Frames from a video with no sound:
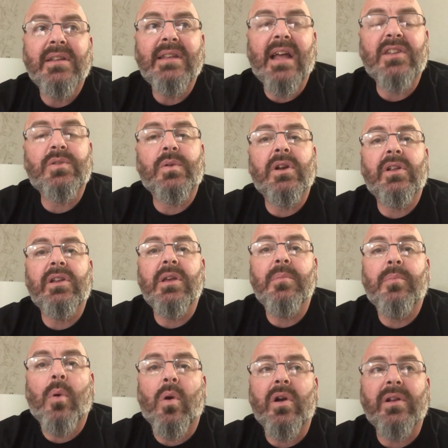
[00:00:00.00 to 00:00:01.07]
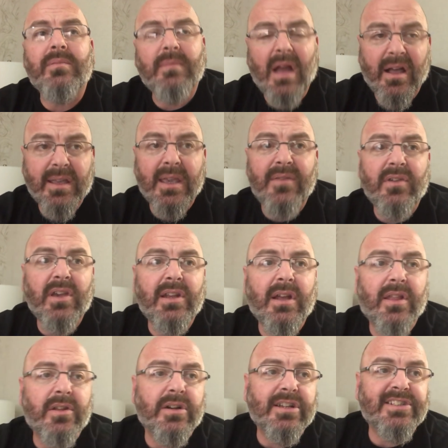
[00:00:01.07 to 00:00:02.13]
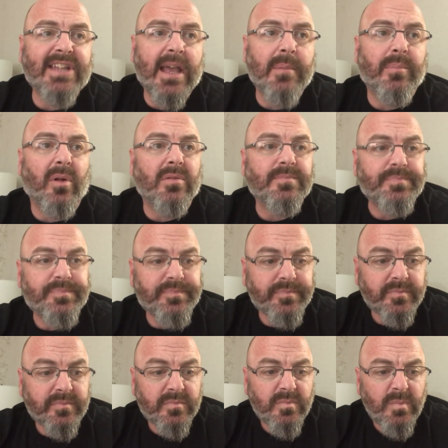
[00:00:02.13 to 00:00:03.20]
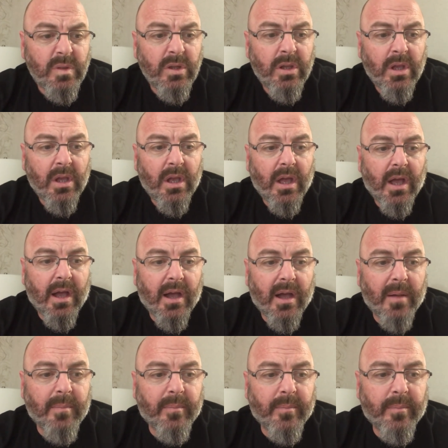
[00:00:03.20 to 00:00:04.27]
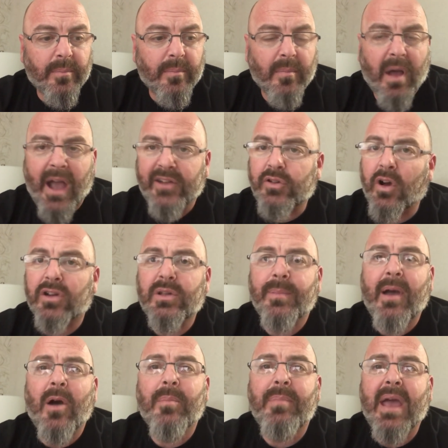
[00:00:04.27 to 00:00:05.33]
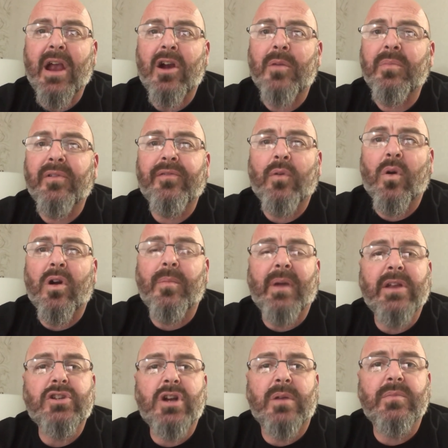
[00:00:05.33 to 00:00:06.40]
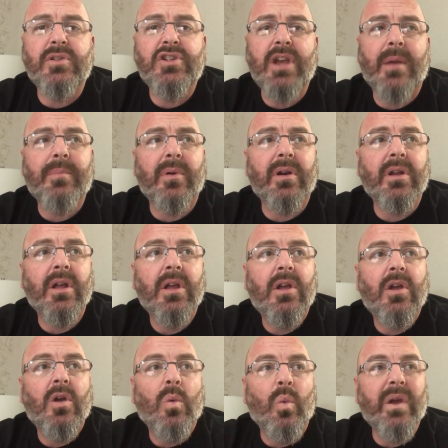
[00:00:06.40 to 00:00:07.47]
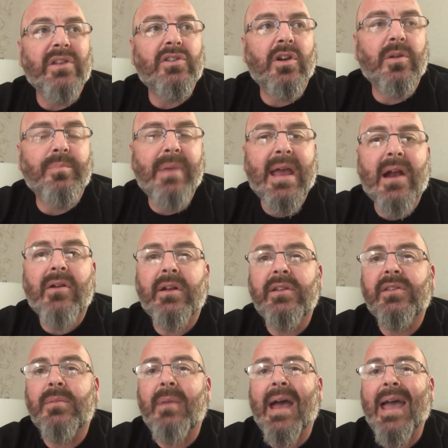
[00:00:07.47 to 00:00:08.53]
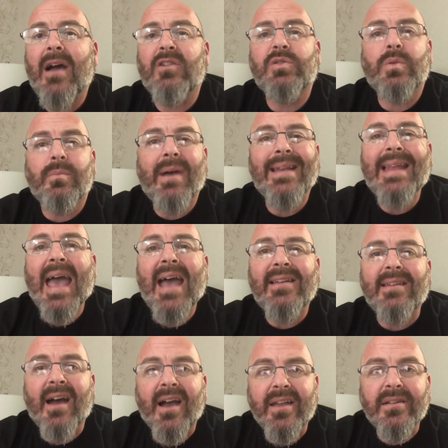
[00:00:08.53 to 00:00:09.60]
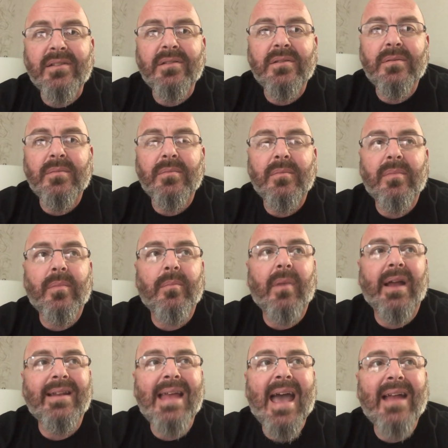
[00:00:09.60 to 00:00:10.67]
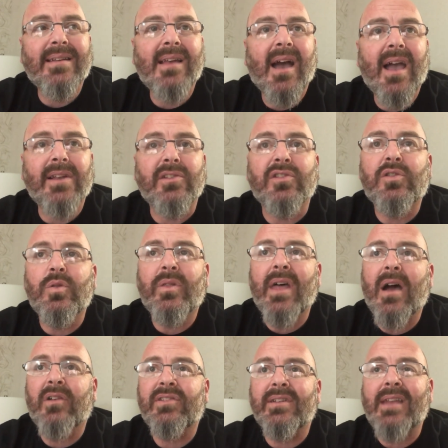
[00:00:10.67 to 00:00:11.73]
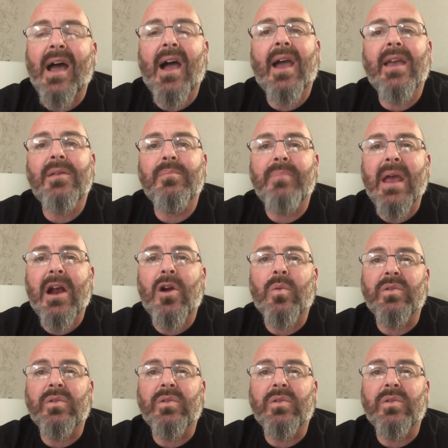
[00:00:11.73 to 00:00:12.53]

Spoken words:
That's really important. I'll give you another example. I talked about Bear before, my German Shepherd. We took Bear into my house when my dad died. My dad died in 2009. Bear